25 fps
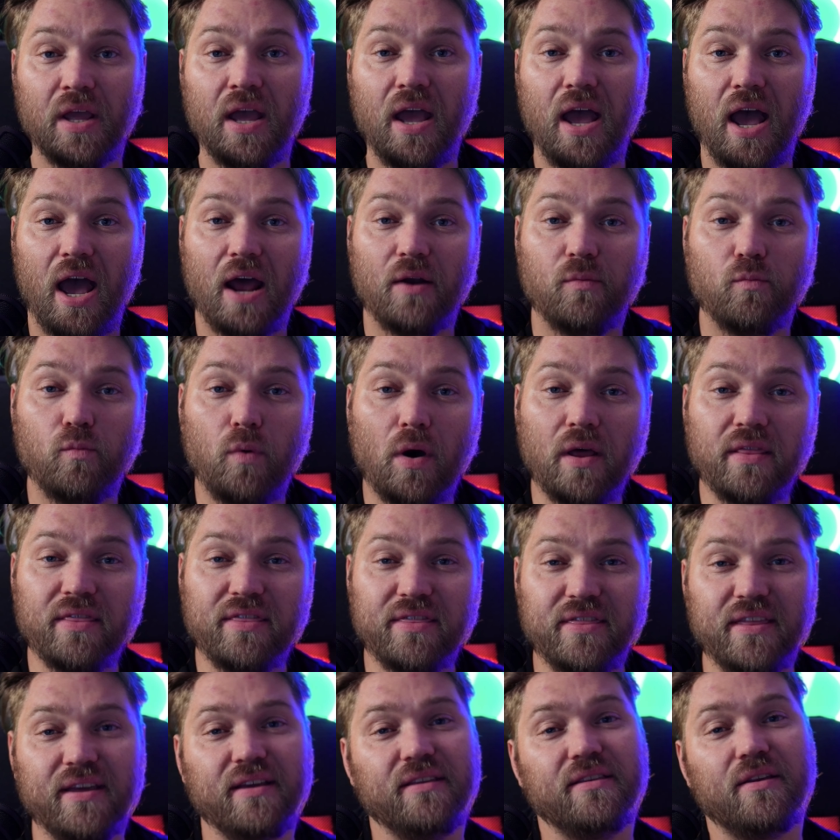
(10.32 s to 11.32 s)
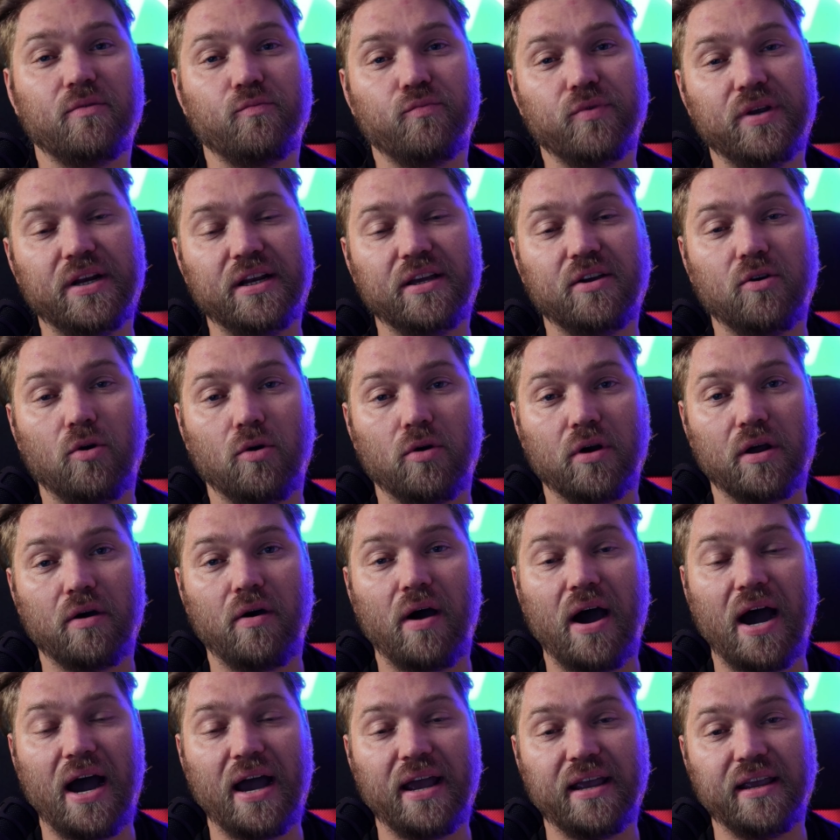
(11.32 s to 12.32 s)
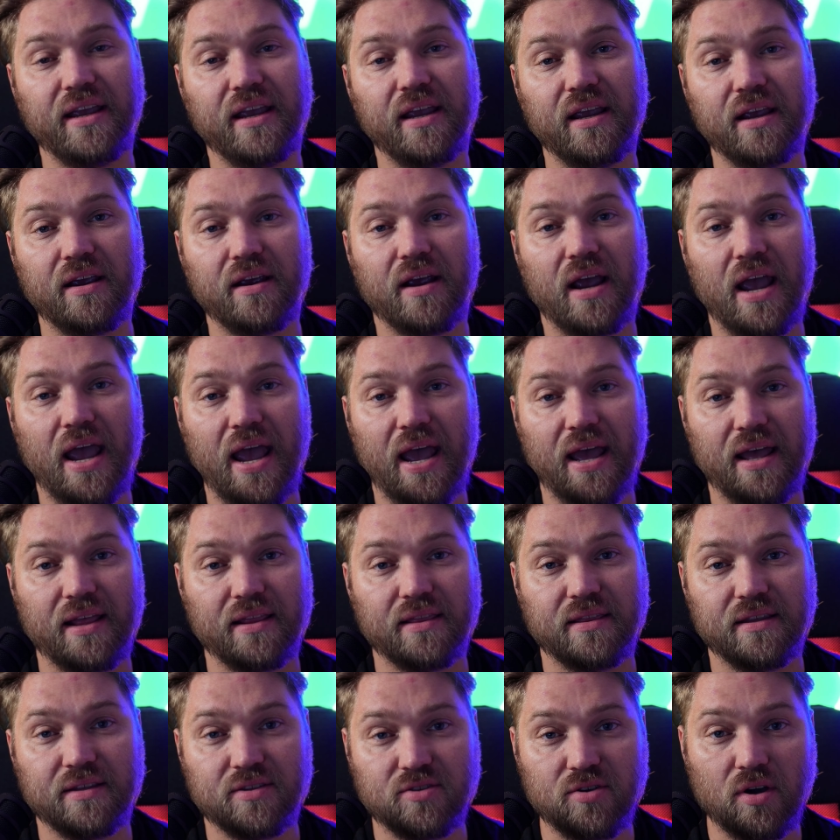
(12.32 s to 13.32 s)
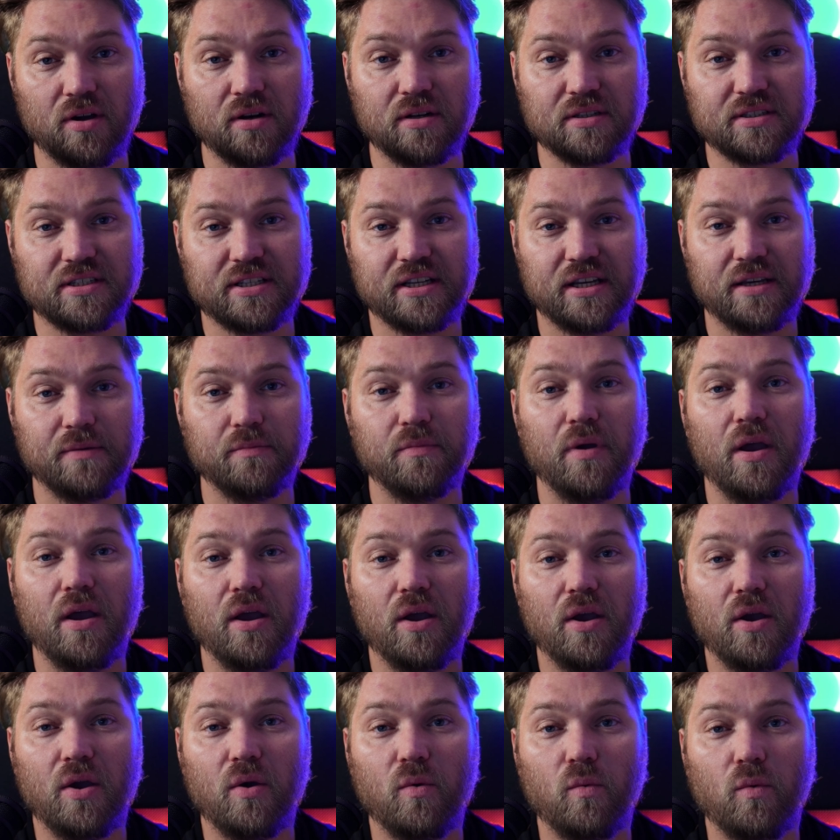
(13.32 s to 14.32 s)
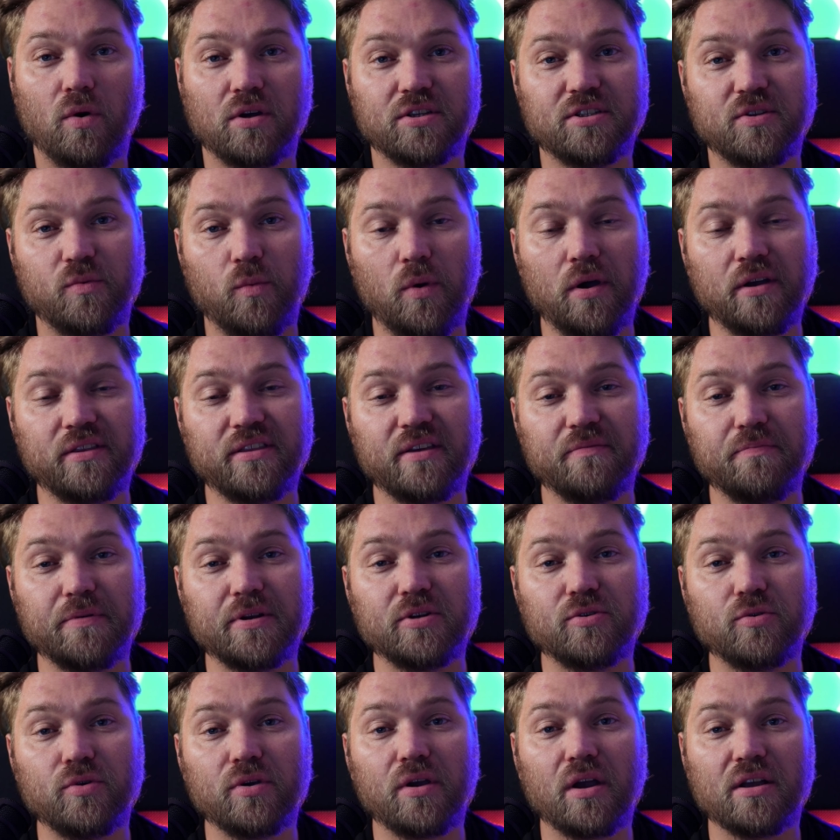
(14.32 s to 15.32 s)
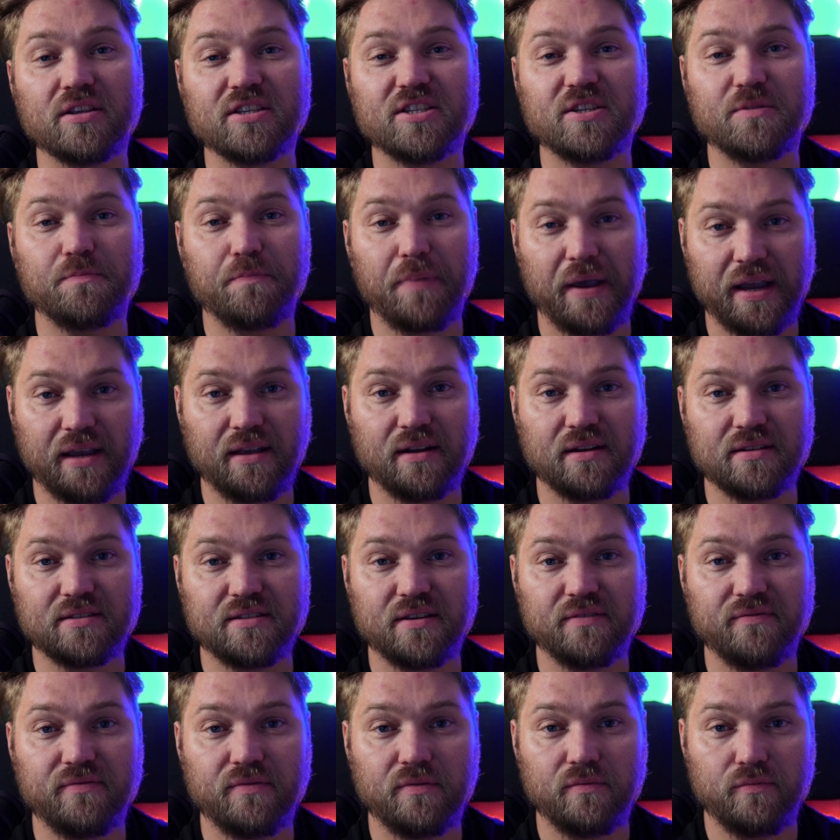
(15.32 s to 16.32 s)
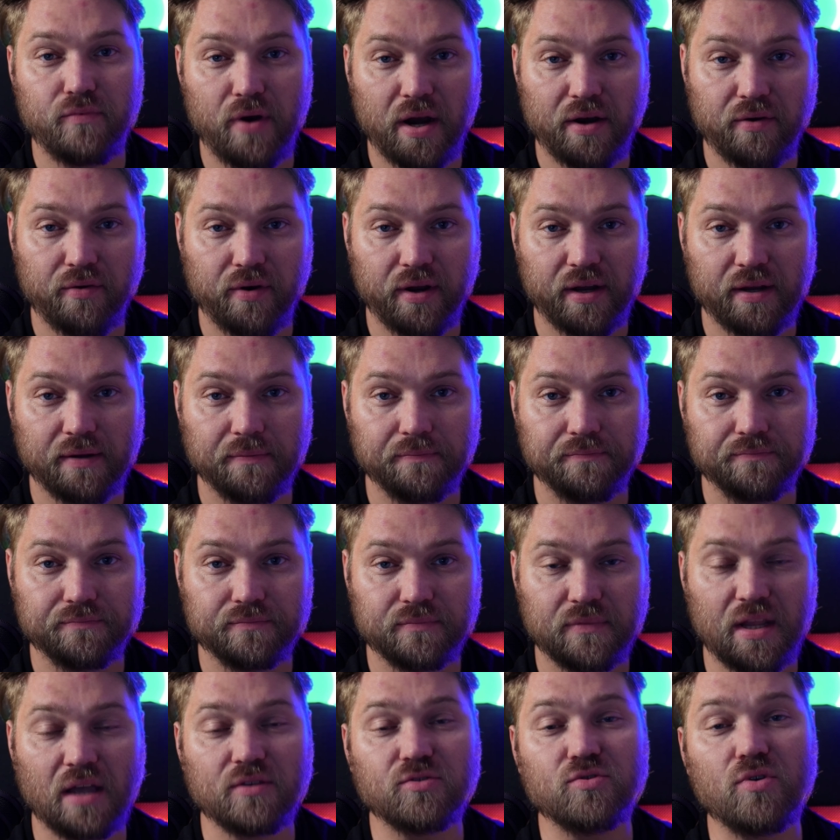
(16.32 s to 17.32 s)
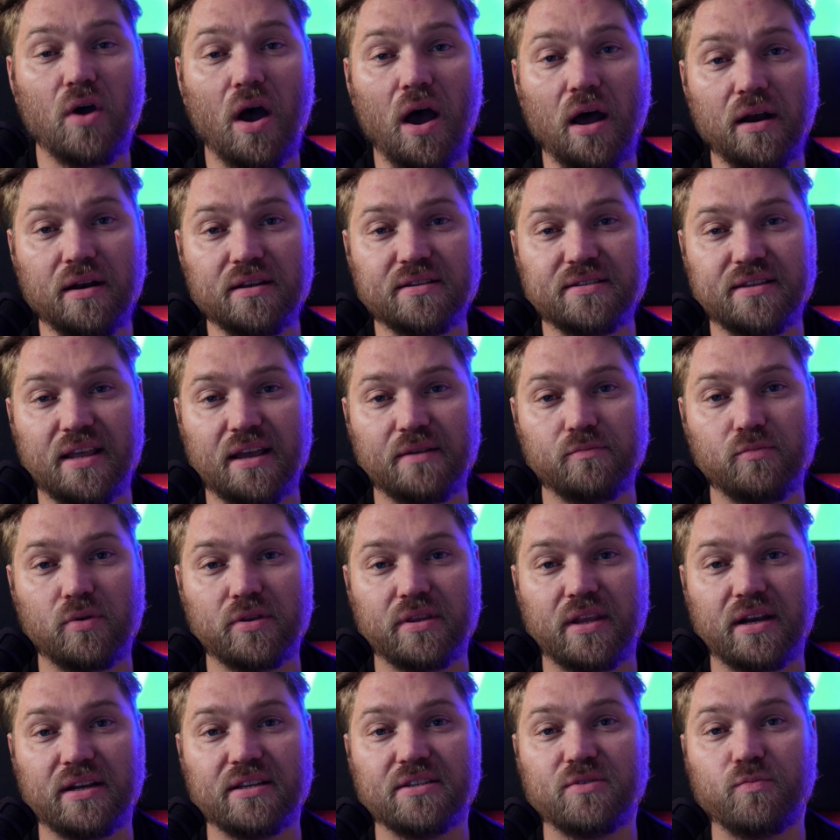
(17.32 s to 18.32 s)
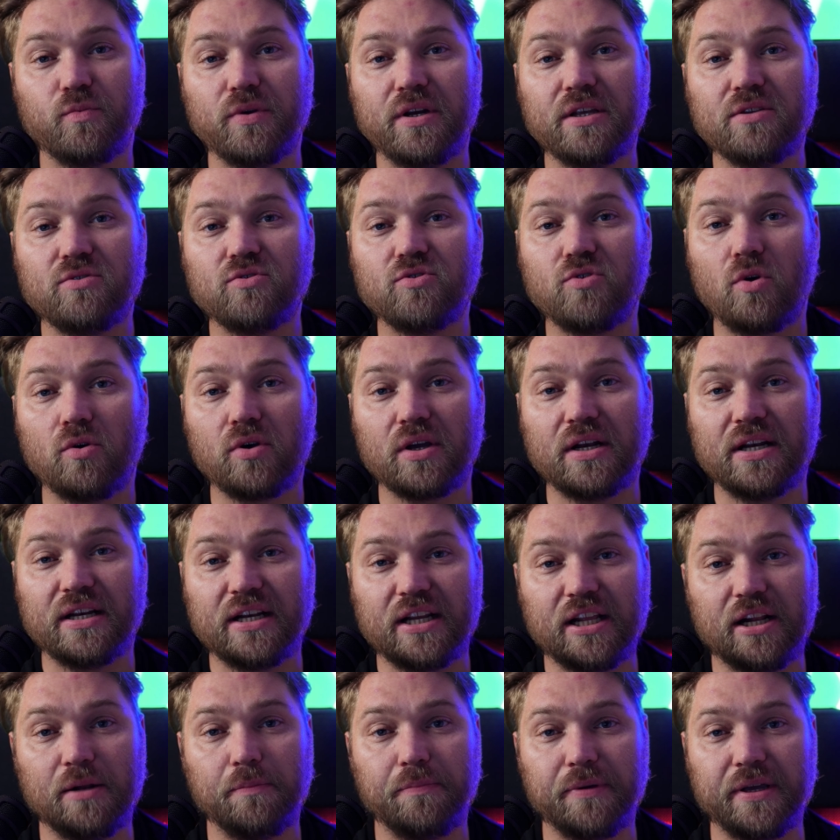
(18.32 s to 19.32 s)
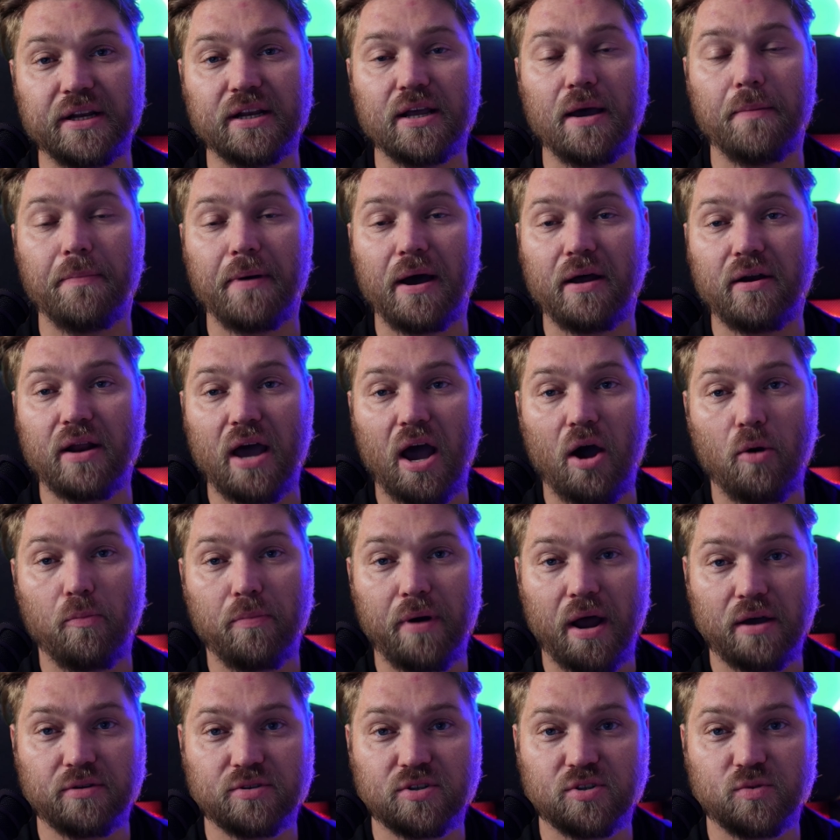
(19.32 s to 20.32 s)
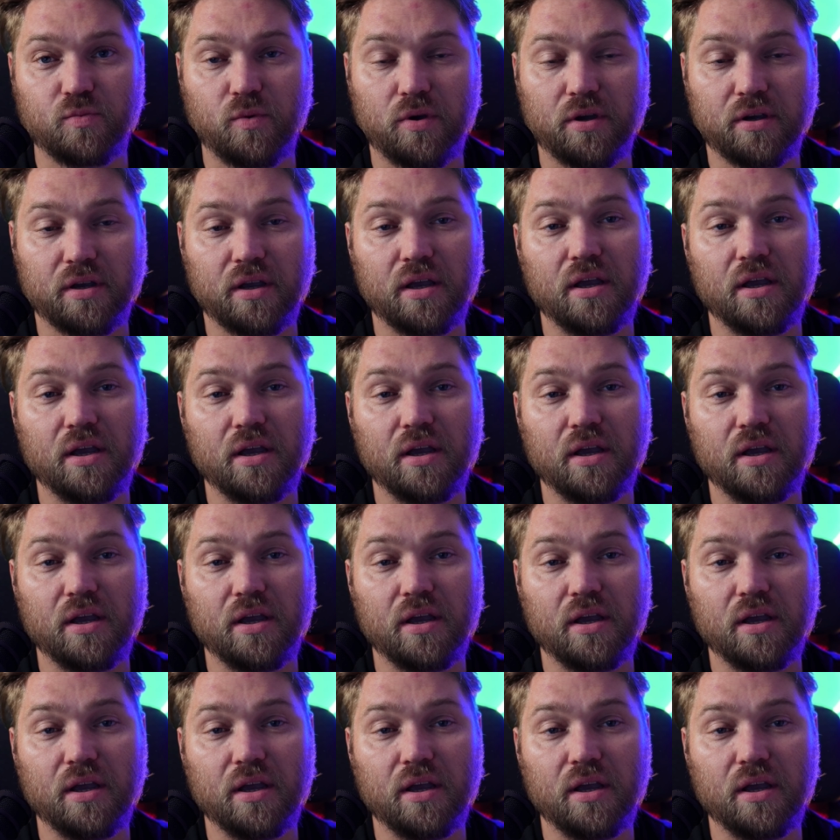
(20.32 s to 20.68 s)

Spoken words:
And one thing that really caught our eye here at the Toddle team was the work they've been doing on speculative rendering. Now, to understand what that is, we need to talk a little bit about how browsers work.